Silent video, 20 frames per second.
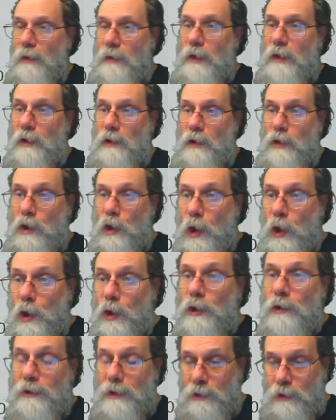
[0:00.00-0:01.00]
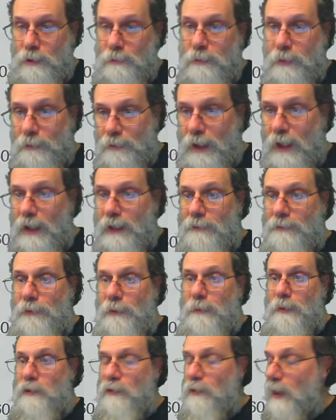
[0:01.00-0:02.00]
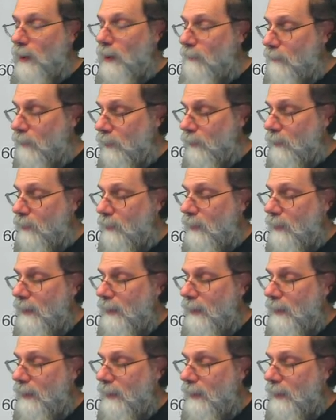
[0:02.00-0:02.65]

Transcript: the current that you can provide from your driver